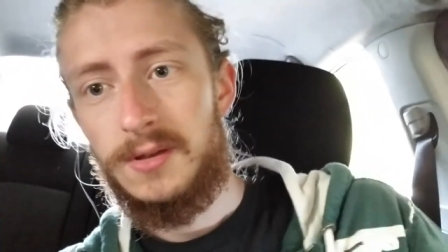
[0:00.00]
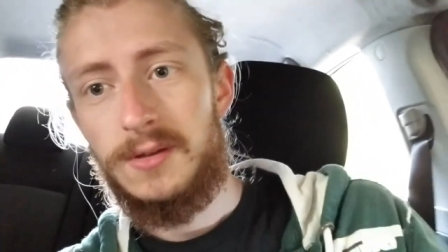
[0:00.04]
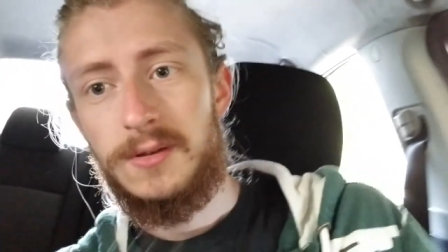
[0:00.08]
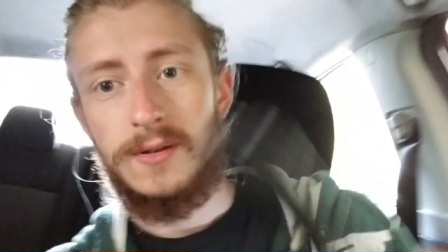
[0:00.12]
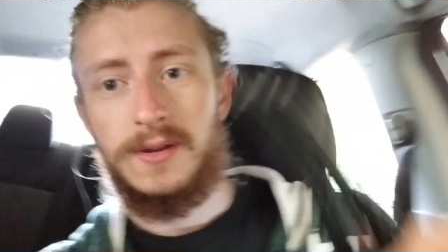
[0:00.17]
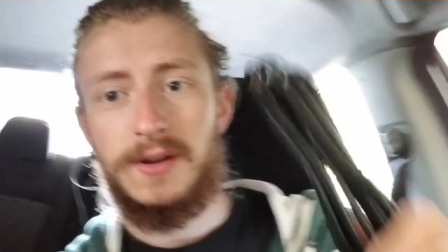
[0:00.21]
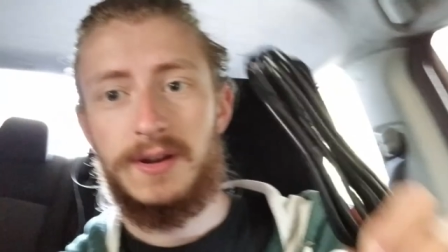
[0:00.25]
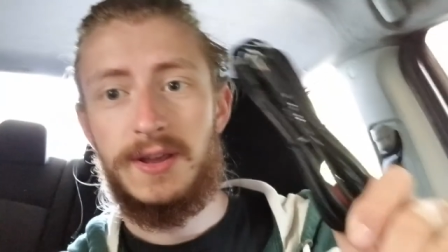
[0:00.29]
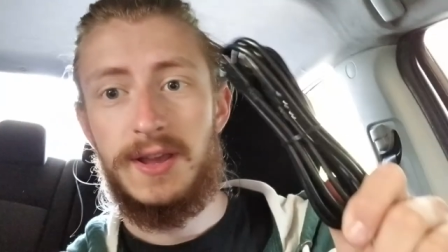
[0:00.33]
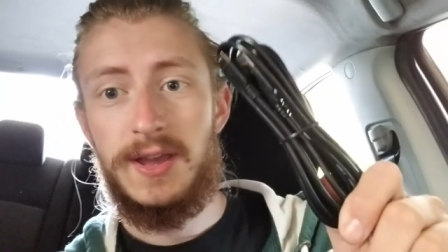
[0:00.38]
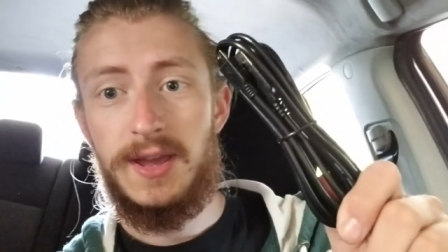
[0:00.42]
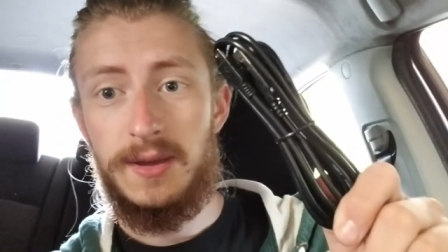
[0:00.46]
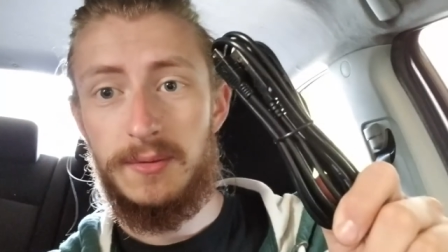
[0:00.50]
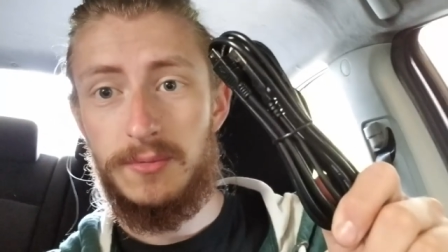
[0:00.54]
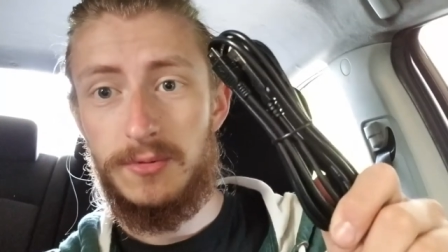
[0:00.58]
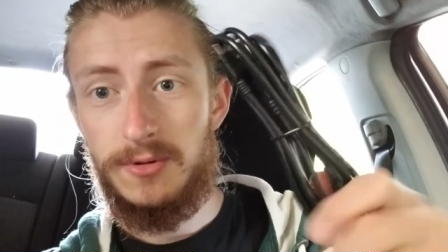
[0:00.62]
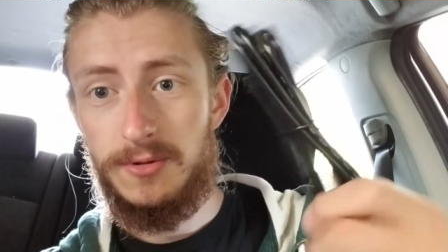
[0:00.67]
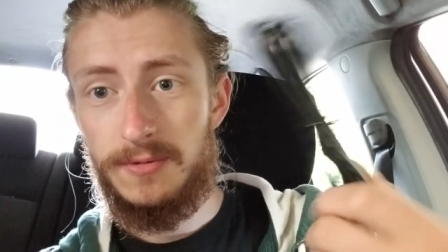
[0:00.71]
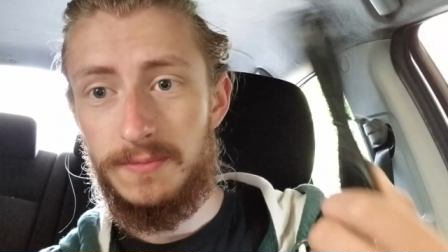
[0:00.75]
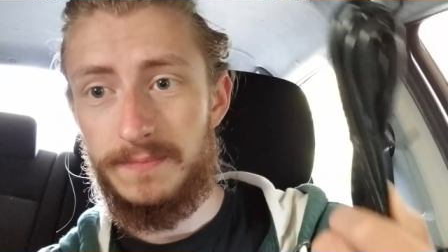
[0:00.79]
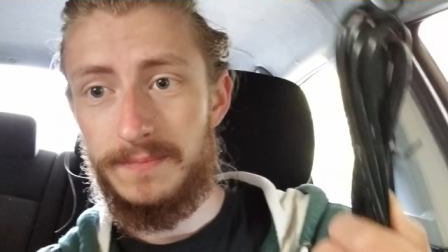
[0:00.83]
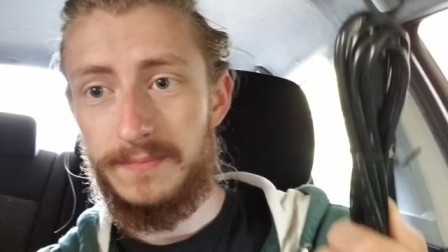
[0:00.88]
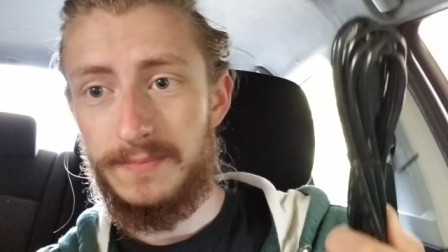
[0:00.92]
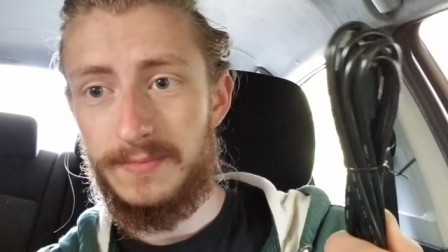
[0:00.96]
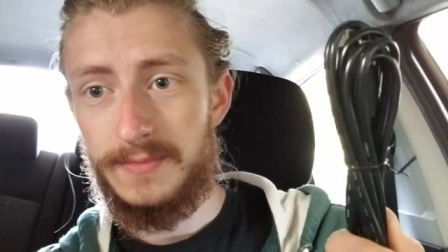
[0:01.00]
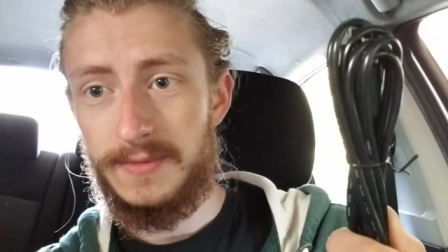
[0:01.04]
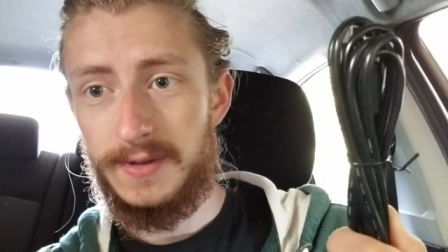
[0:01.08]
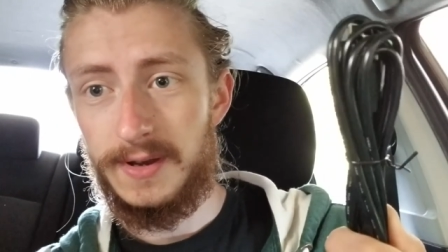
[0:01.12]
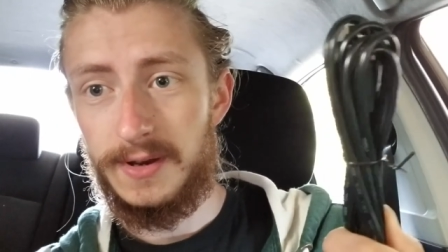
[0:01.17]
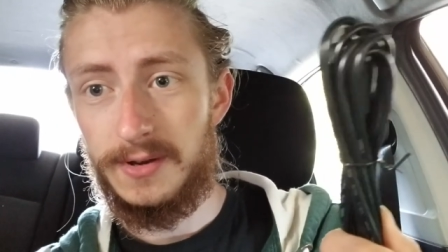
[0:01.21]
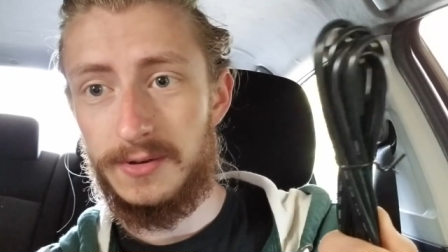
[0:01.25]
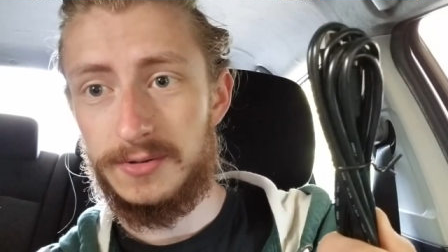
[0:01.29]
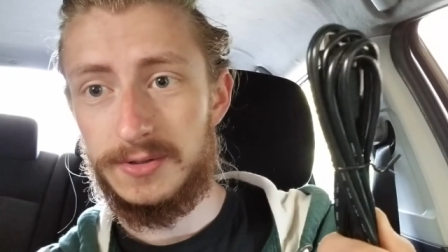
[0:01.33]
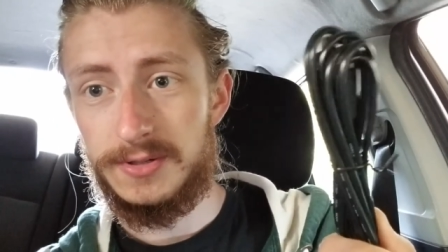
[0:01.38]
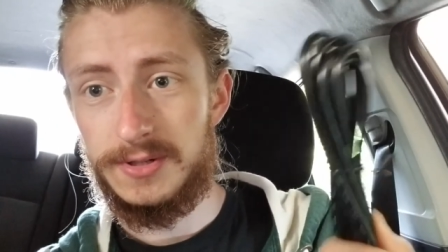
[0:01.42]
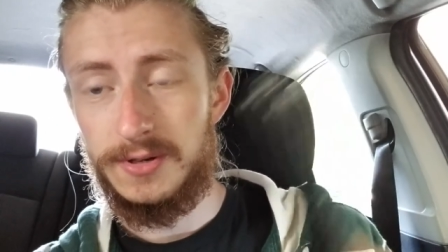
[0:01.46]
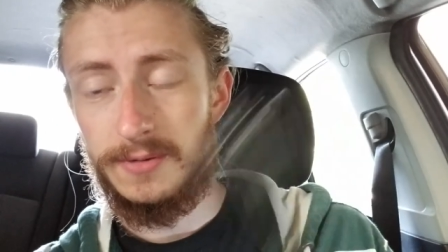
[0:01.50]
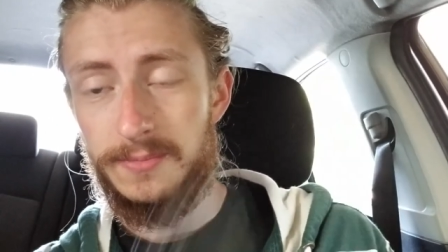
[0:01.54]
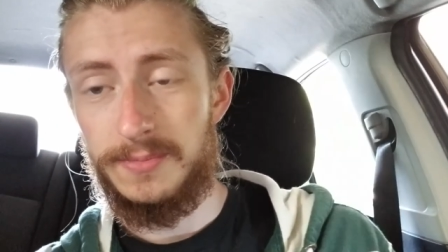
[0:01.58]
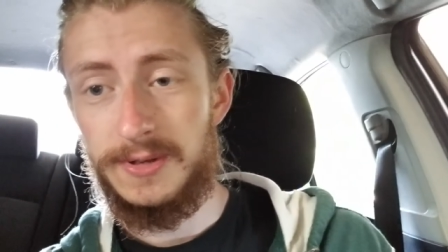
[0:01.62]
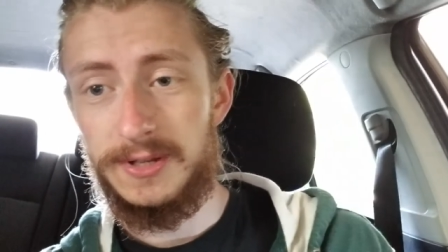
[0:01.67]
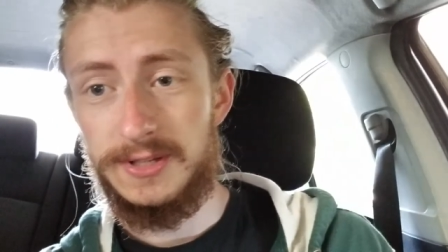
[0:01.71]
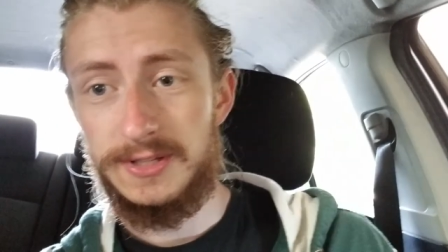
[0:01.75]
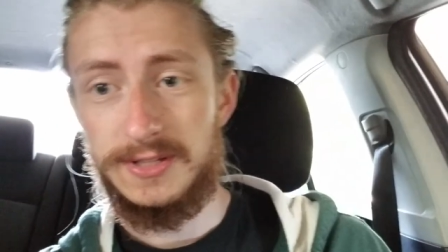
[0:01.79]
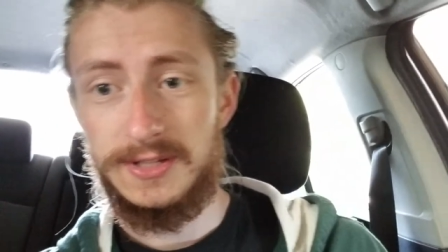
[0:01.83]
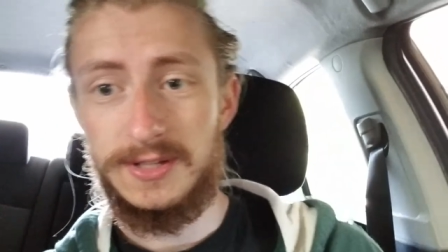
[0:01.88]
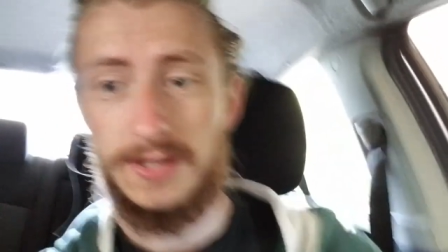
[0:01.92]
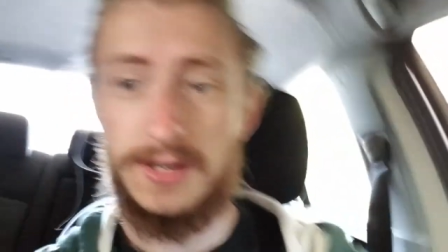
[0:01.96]
Got a cable that goes in your
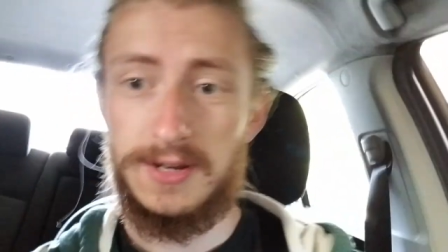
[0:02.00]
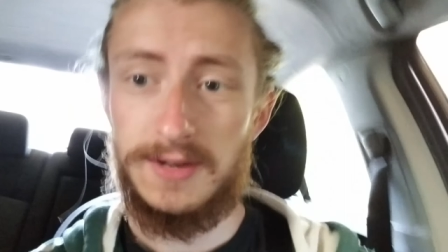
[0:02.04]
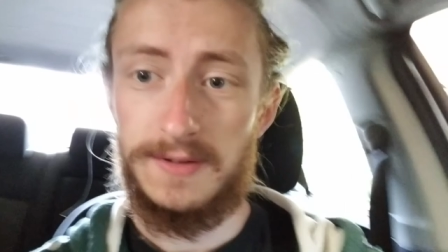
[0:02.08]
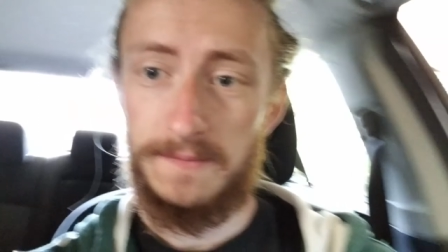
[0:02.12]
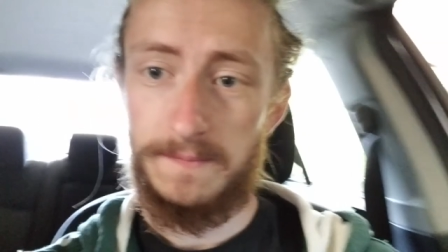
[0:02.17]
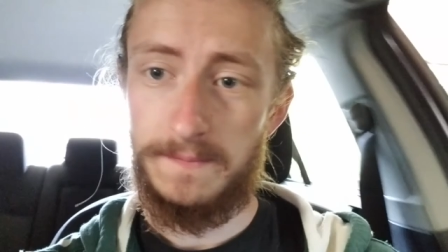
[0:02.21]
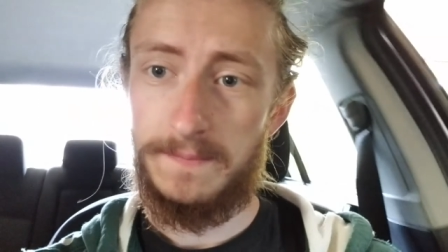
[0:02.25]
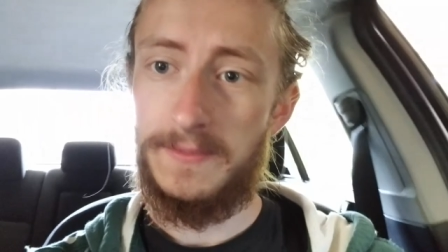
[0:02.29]
PC.